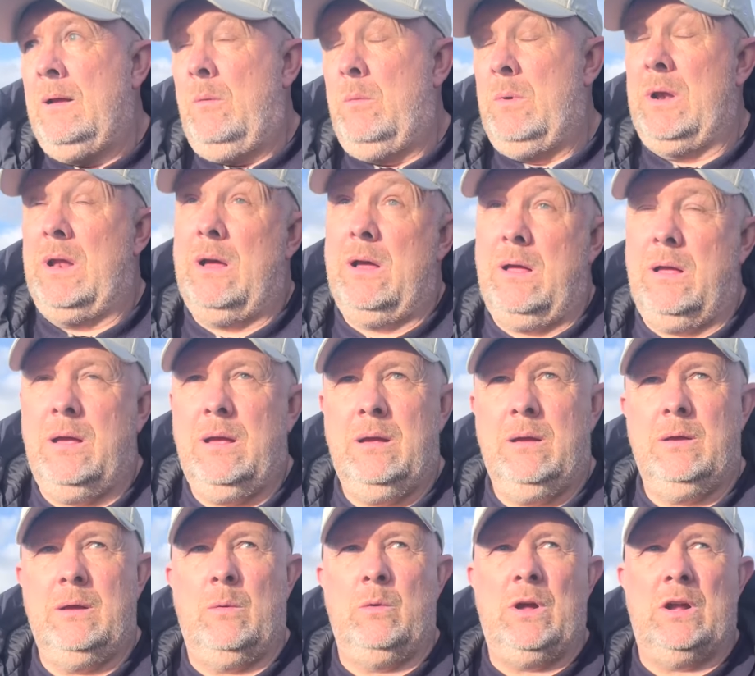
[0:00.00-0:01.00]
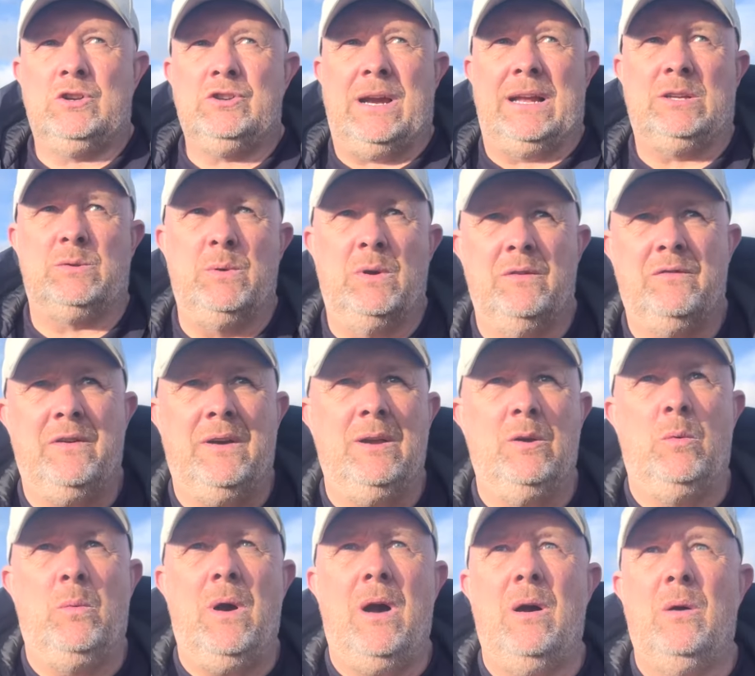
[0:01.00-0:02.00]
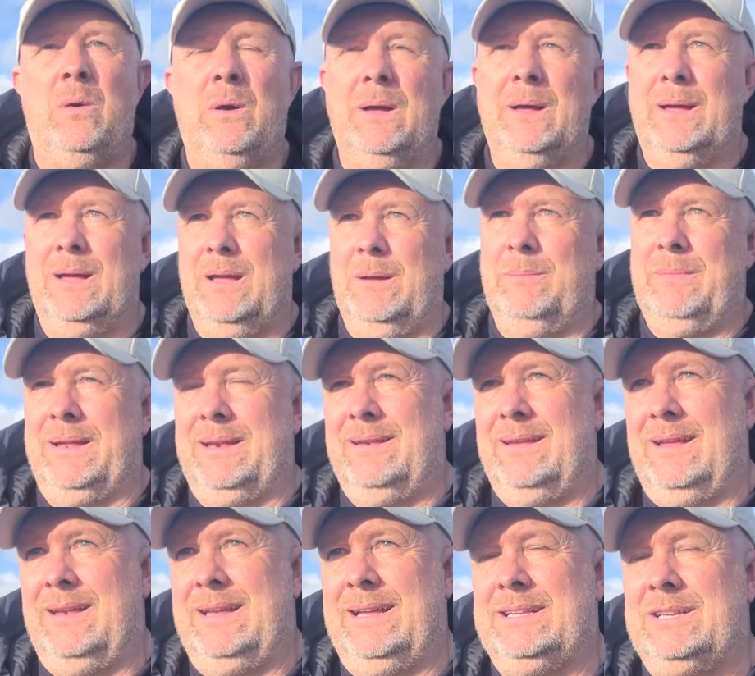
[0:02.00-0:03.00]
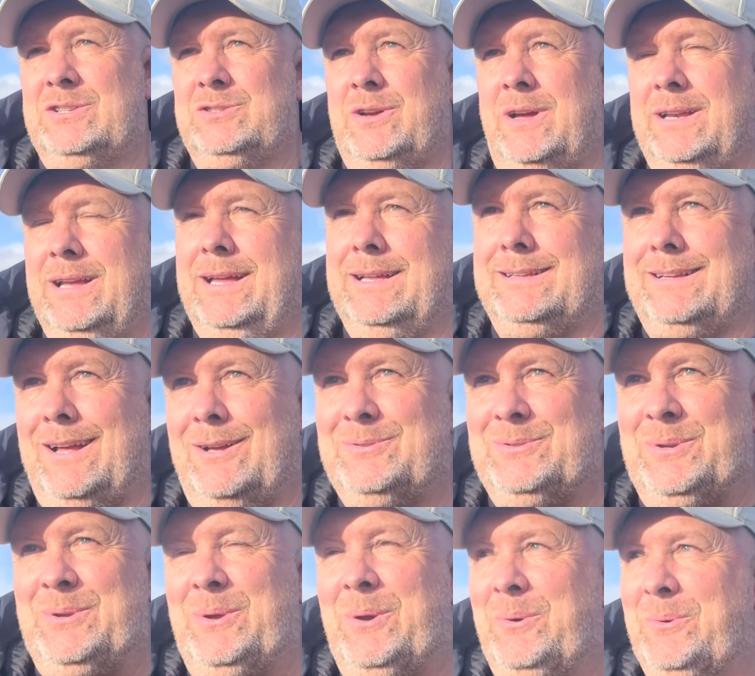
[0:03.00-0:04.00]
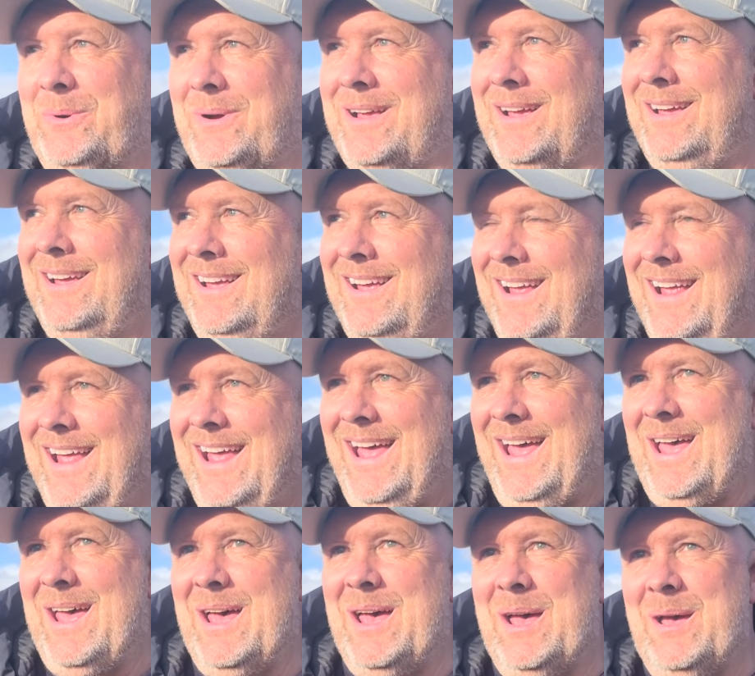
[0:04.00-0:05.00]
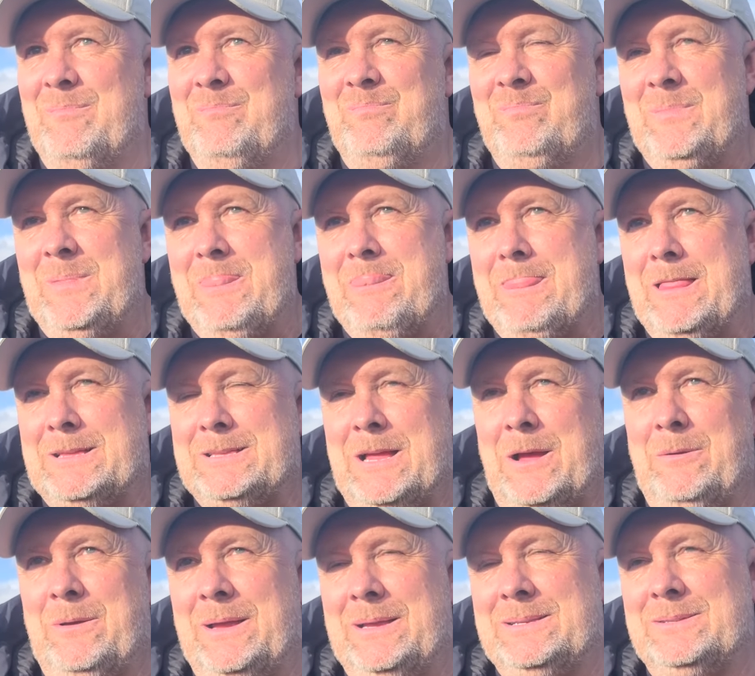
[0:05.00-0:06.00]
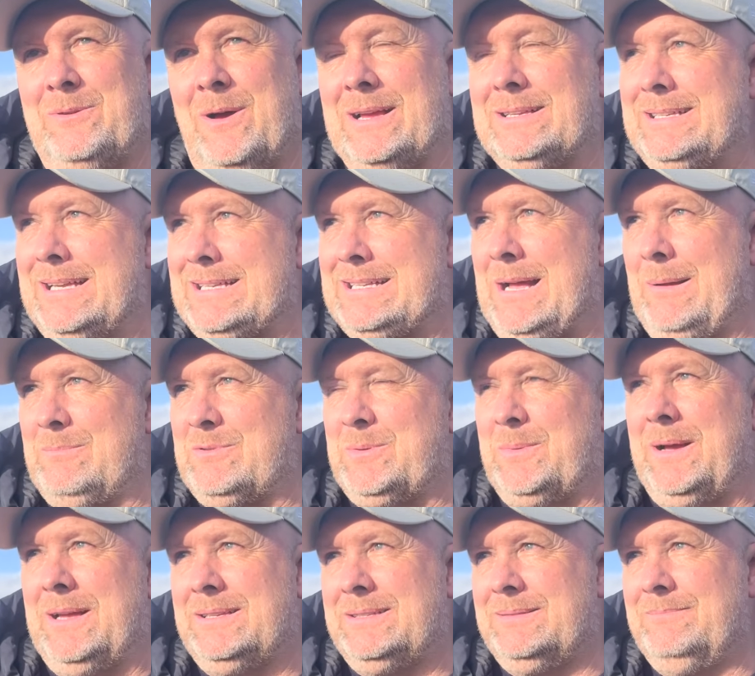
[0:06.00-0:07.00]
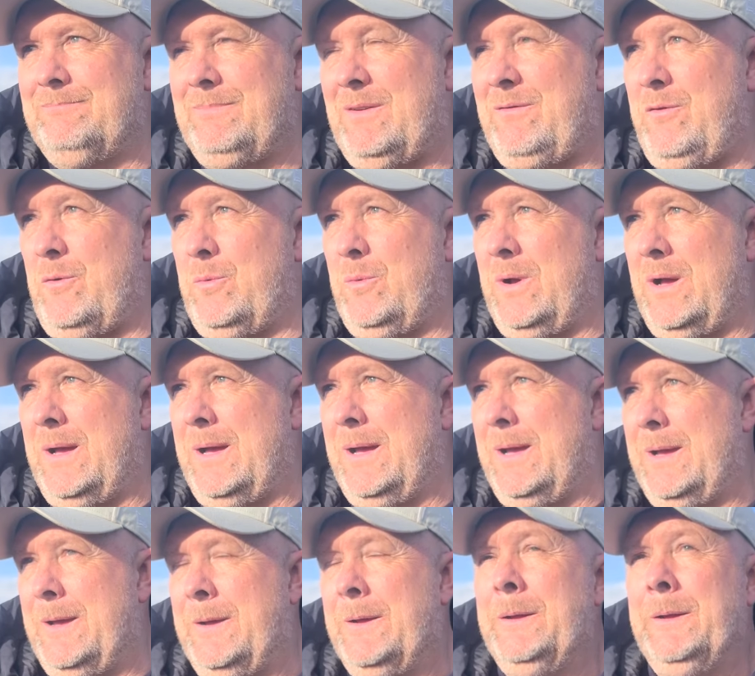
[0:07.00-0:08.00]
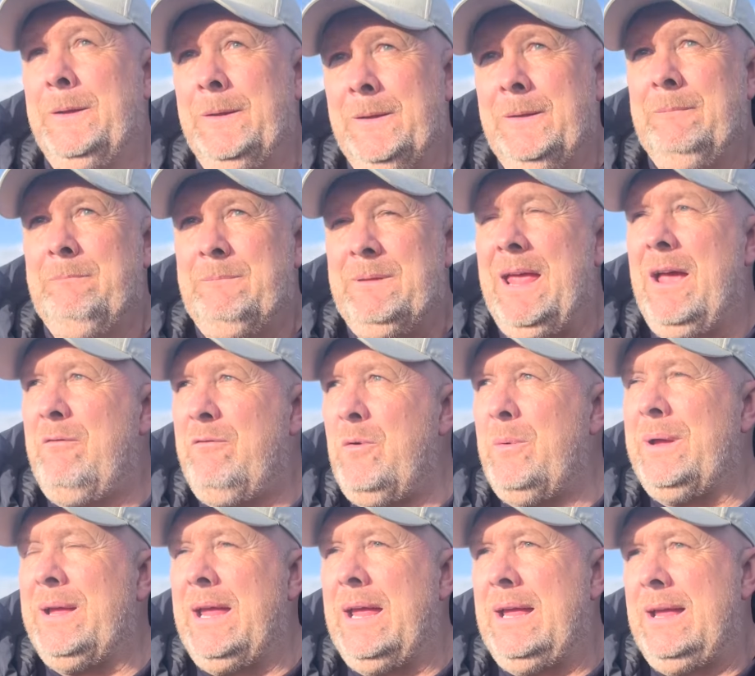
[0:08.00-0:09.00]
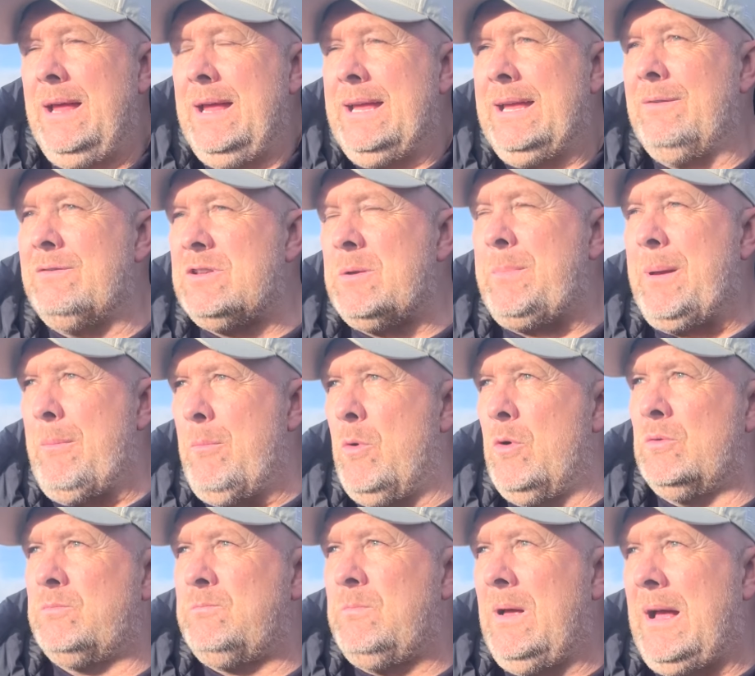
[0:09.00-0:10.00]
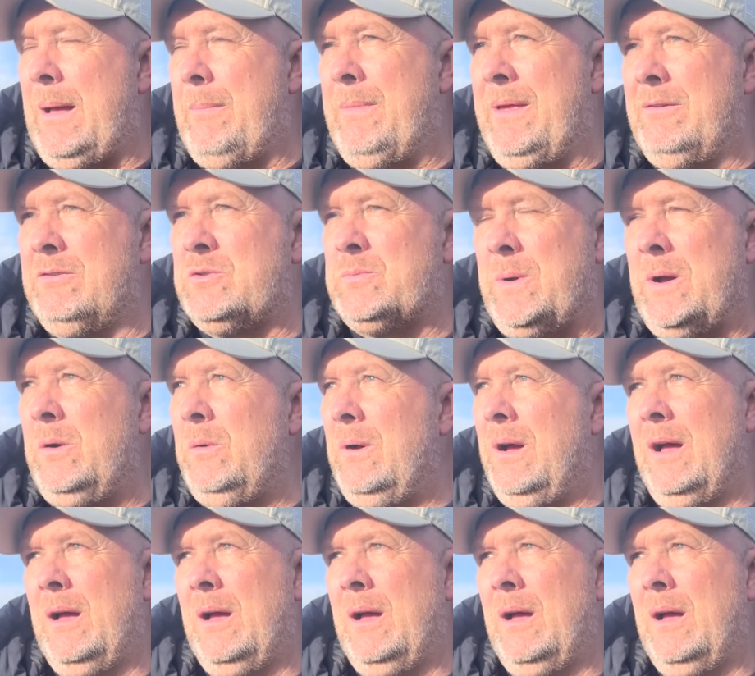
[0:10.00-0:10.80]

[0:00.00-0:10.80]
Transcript: Well, I tracked Will for a little while, and he decided to go to York. So it's nice that he's come to us. I thought he'd give us a bit more up there as well.